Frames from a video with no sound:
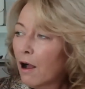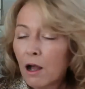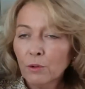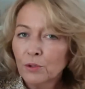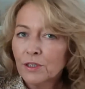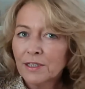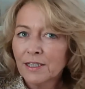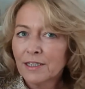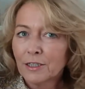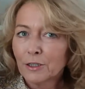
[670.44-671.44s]
I ordered
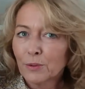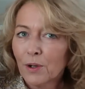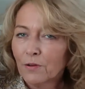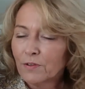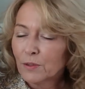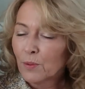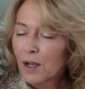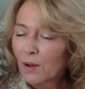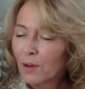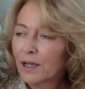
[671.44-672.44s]
this in a 12 as
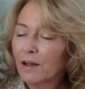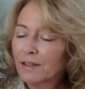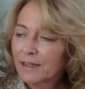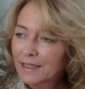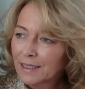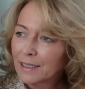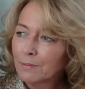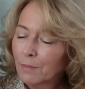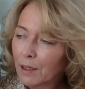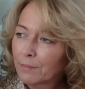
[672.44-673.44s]
well, and I think
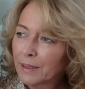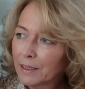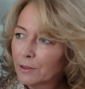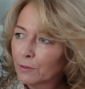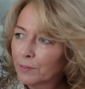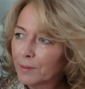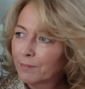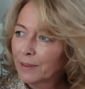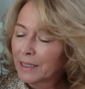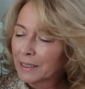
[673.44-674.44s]
it might be a little
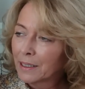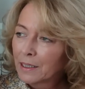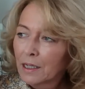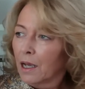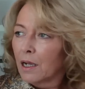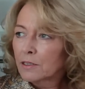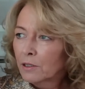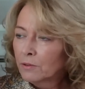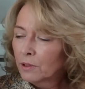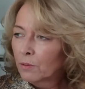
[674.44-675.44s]
bit big. I
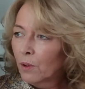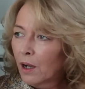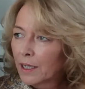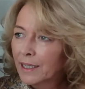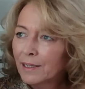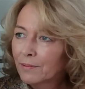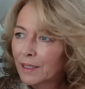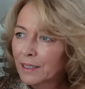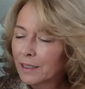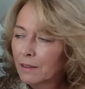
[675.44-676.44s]
don't know why, I keep
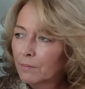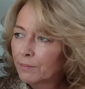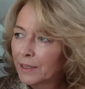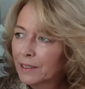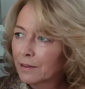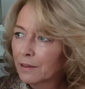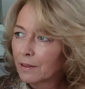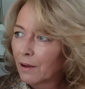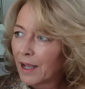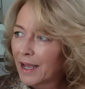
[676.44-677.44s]
thinking I'm bigger
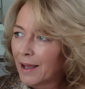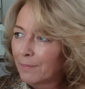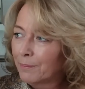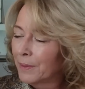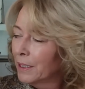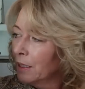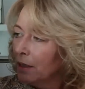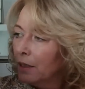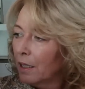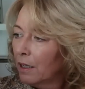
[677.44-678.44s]
than I
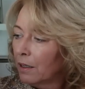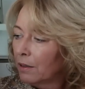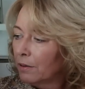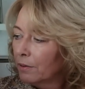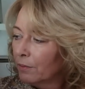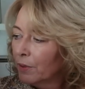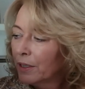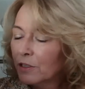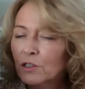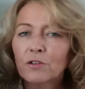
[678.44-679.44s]
am.
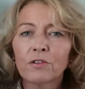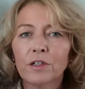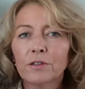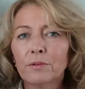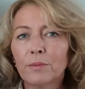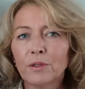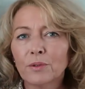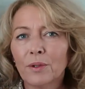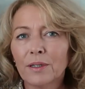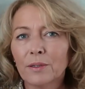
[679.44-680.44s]
When I saw it on the
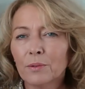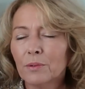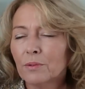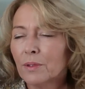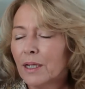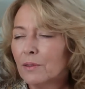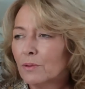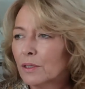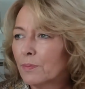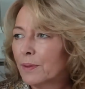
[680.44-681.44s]
model, I thought, oh, that
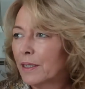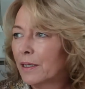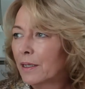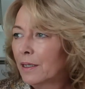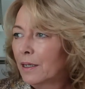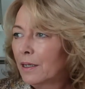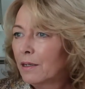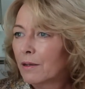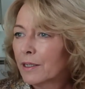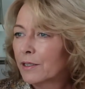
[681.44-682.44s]
looks a bit
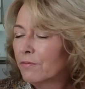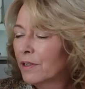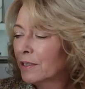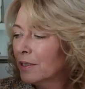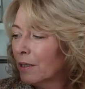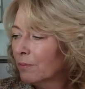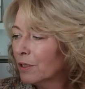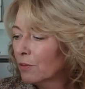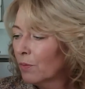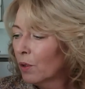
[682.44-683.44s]
like it runs up
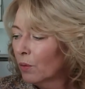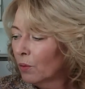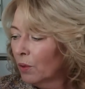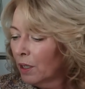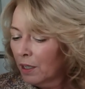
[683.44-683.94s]
small.